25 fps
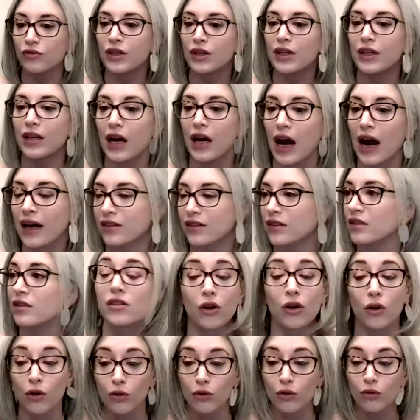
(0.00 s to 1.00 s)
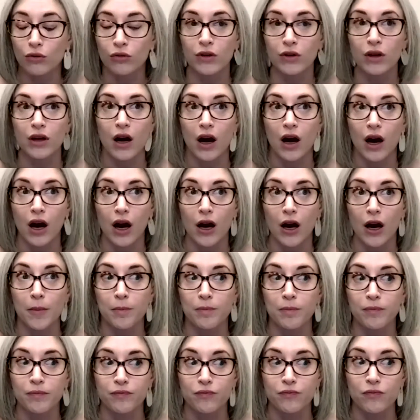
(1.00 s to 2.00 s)
has its own
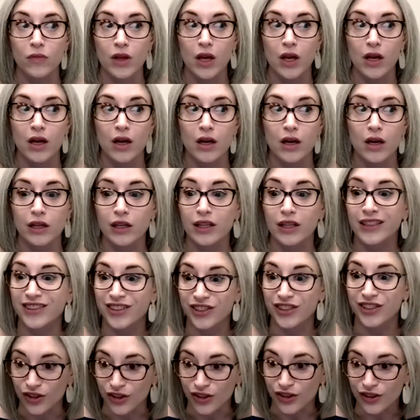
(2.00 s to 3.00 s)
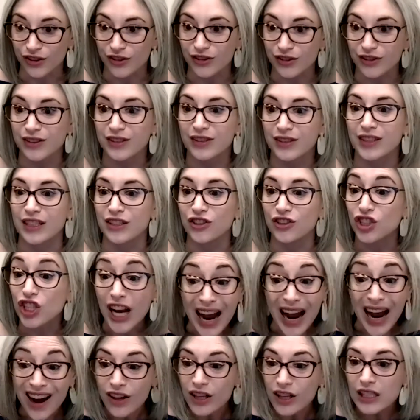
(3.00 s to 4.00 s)
concerns and
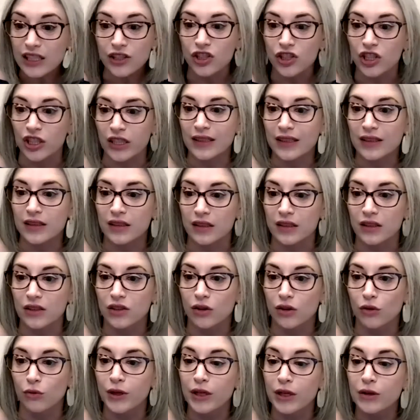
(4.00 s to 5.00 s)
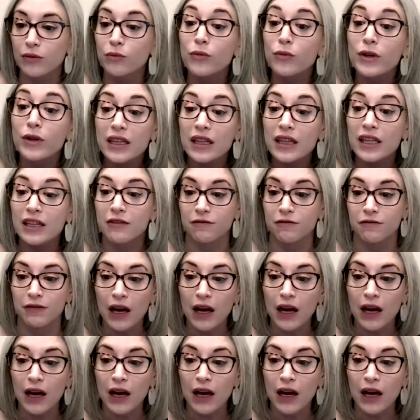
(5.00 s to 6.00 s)
challenges. And so we really
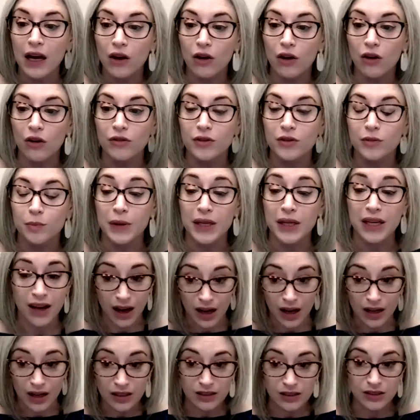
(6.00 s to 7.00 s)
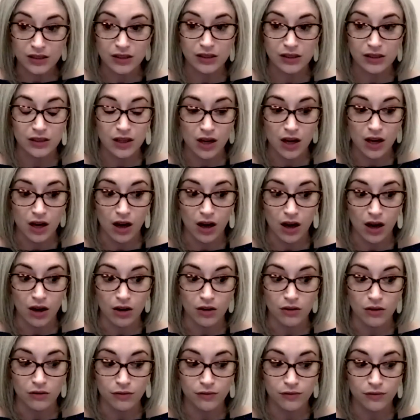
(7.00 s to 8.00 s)
felt, because
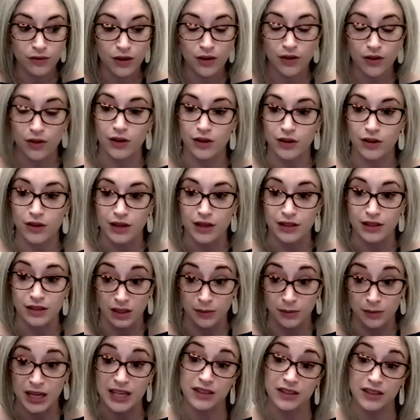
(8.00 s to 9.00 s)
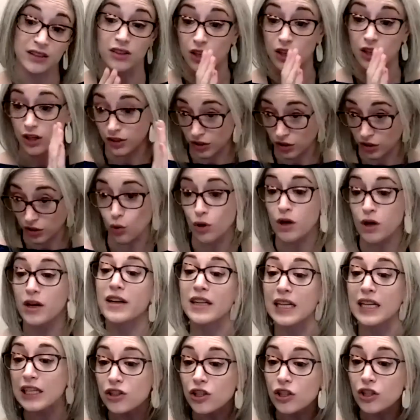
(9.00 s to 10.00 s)
of, in some cases, the historic
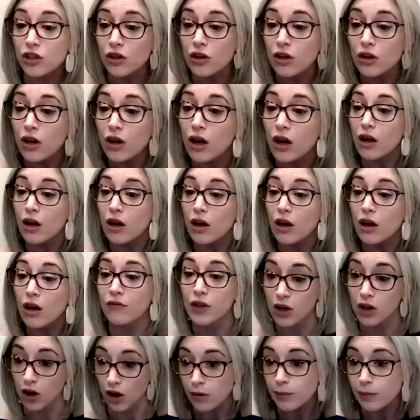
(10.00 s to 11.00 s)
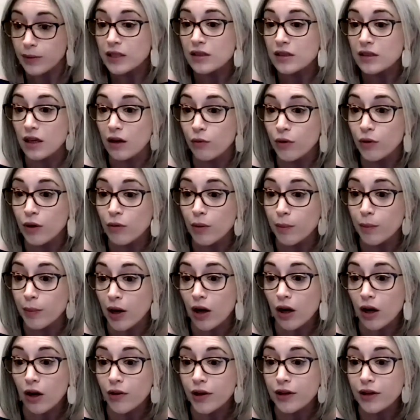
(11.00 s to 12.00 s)
nature of the garments that we were
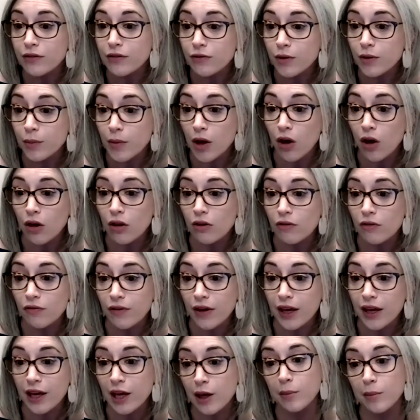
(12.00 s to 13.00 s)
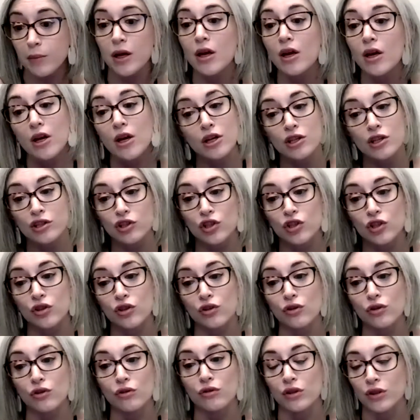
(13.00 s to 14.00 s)
borrowing from the Hall of Fame,
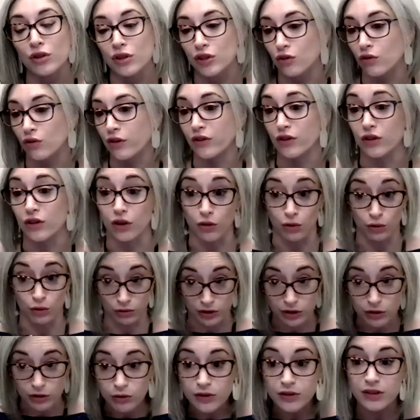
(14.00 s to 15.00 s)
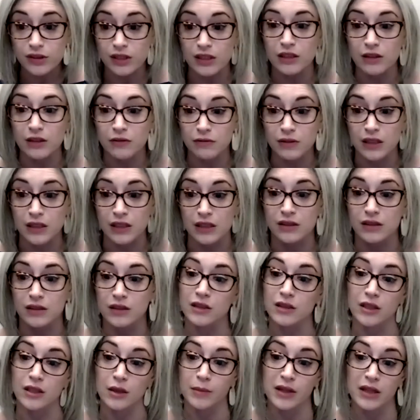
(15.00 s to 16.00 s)
to sort of the cultural significance
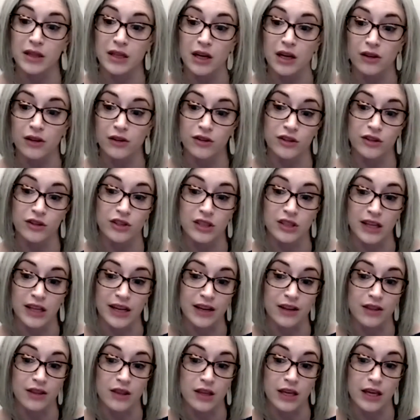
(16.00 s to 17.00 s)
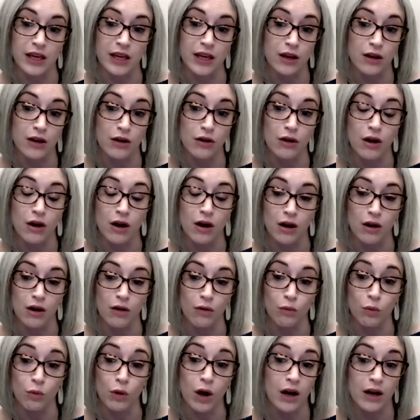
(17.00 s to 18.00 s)
of some of the others, like the
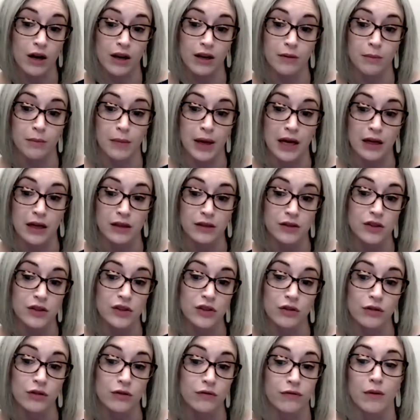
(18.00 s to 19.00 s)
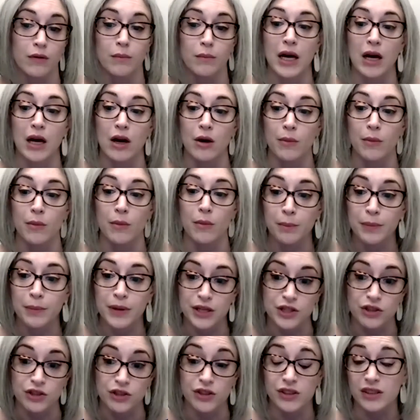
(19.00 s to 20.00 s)
Rocket Man suit from Paramount
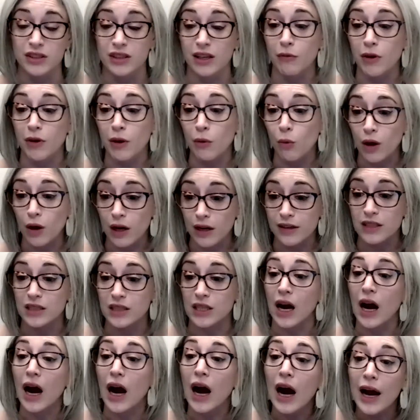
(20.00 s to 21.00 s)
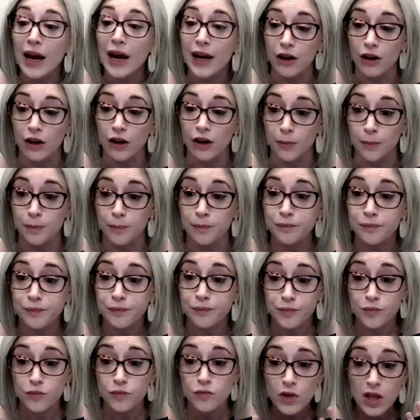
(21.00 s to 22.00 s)
Pictures, that we wanted to hire
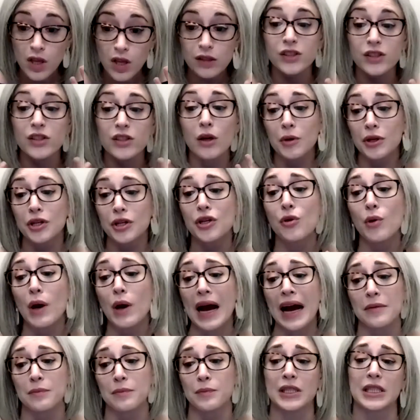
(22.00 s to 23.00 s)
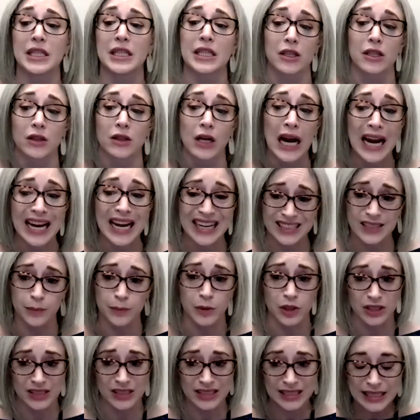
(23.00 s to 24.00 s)
someone who had particular
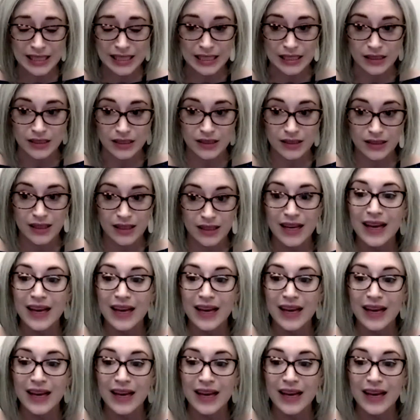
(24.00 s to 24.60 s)
expertise